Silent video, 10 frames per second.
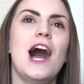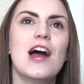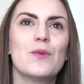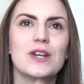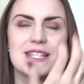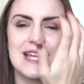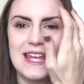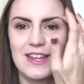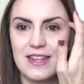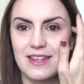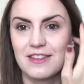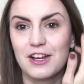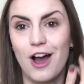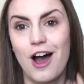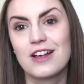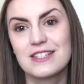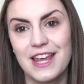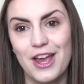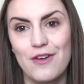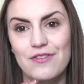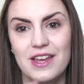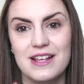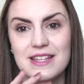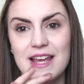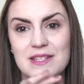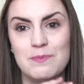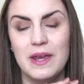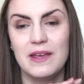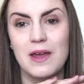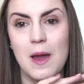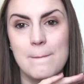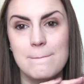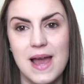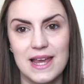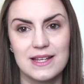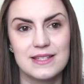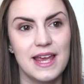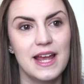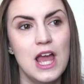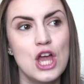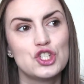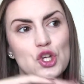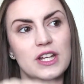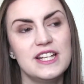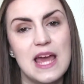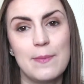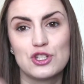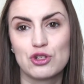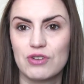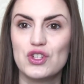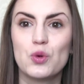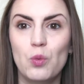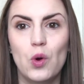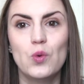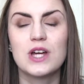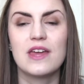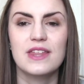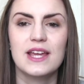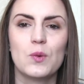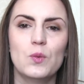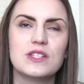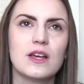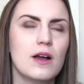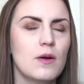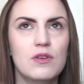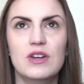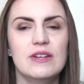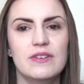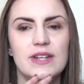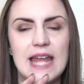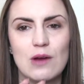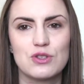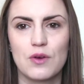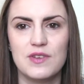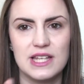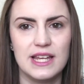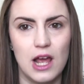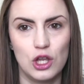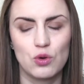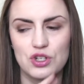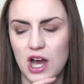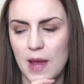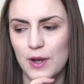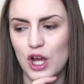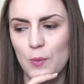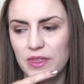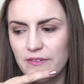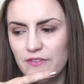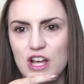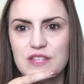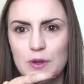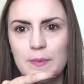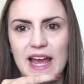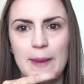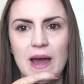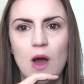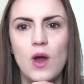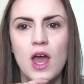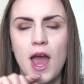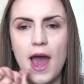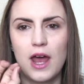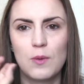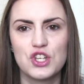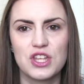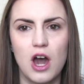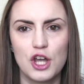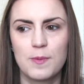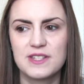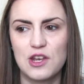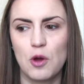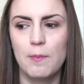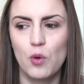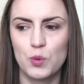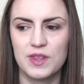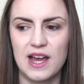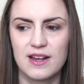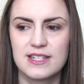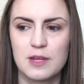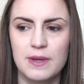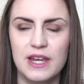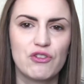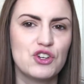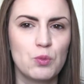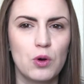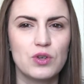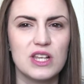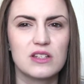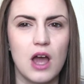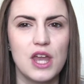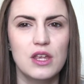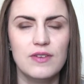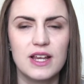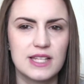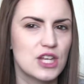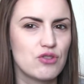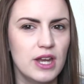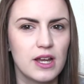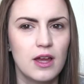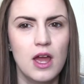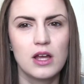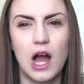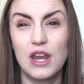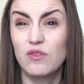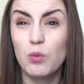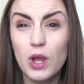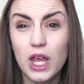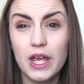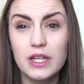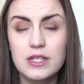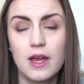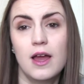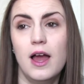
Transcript: I want to say that I think the casting of this has been amazing. Johnny Depp as Grindelwald, I think, was announced obviously a long time ago when the first film came out, and I was just 100% on board with that because to me Grindelwald is kind of eccentric, kind of weird.